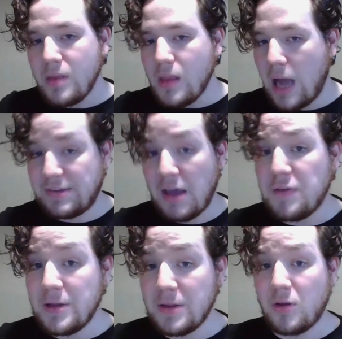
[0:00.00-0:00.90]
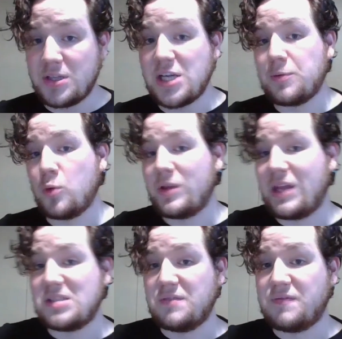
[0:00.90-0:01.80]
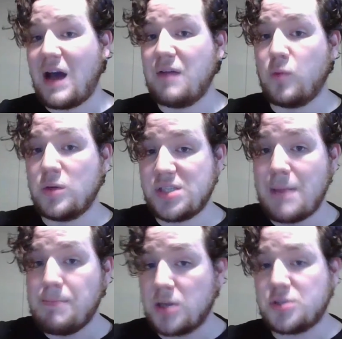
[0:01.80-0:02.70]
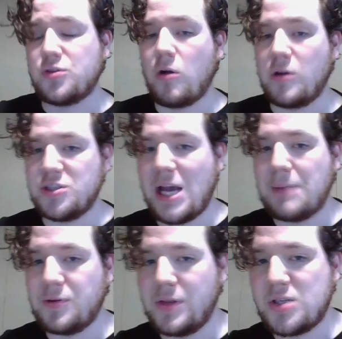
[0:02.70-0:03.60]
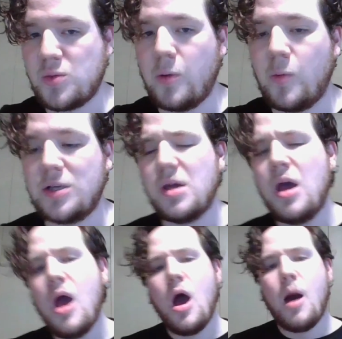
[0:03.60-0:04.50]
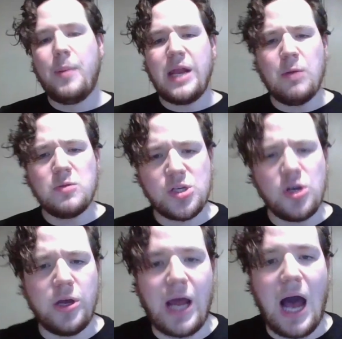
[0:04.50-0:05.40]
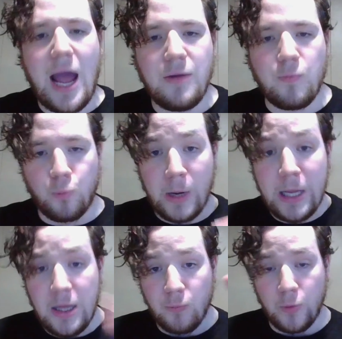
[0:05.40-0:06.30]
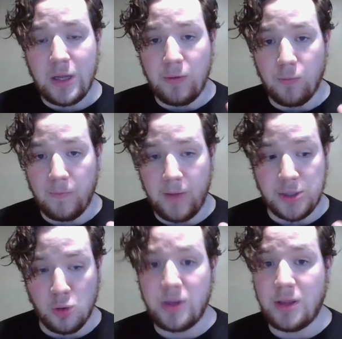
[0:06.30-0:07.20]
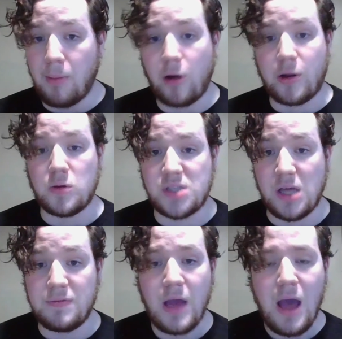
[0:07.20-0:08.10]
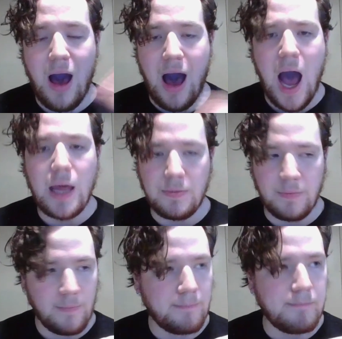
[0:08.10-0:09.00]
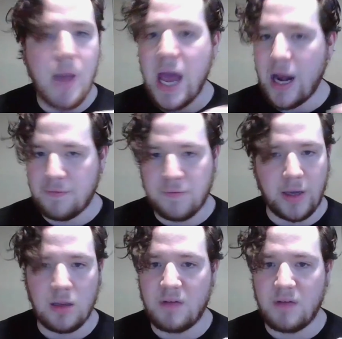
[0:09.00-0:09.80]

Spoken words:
definitely thought that chapter 1005 was a much stronger chapter than this one was. But it was good. I really, really enjoyed the Marco stuff. I freaking love